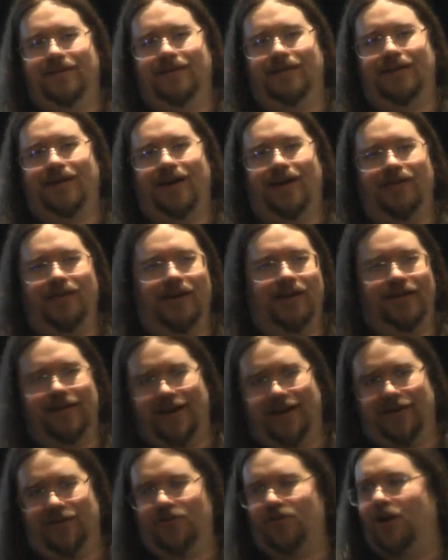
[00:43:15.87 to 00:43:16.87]
and then
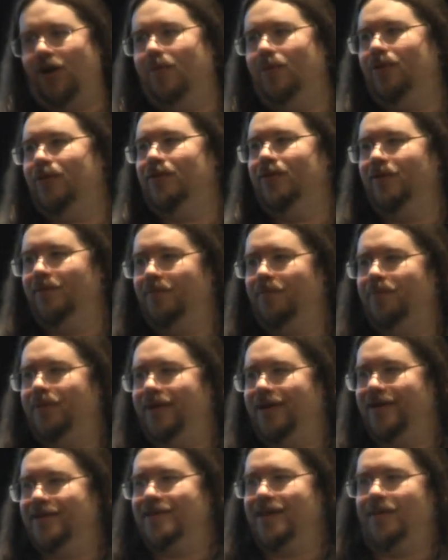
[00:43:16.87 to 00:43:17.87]
get in trouble
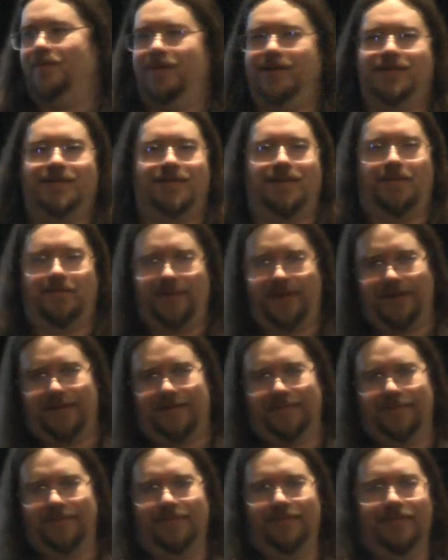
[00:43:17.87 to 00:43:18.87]
because I missed something.
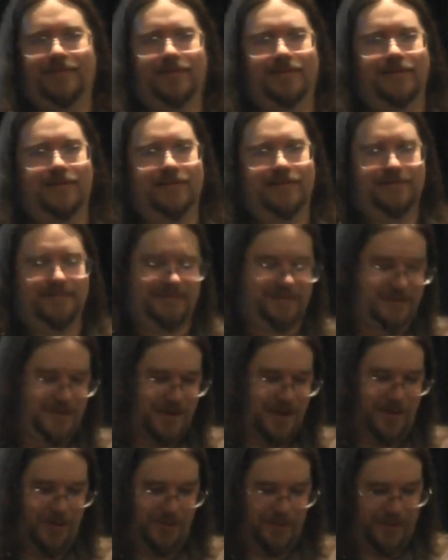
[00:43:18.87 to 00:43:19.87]

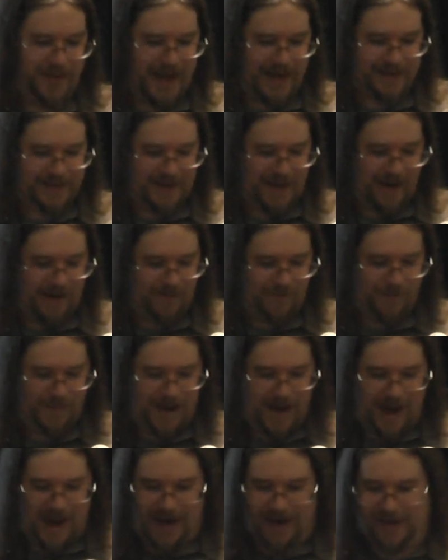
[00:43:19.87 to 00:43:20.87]
So that's kind of
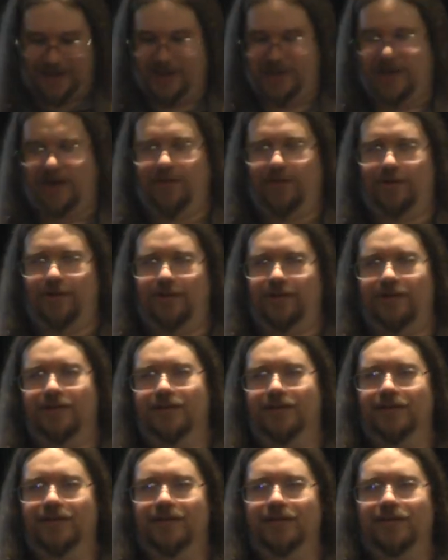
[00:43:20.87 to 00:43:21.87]
my general
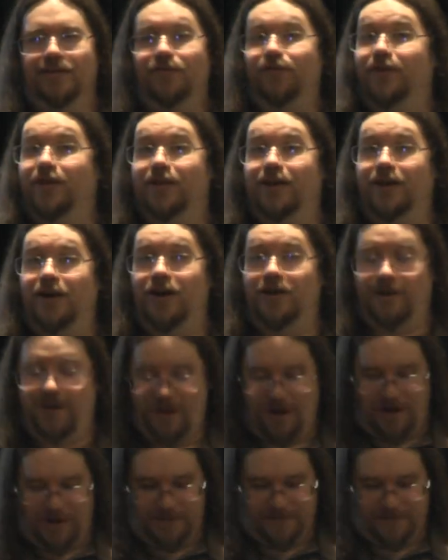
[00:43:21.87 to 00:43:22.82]
feeling on it all.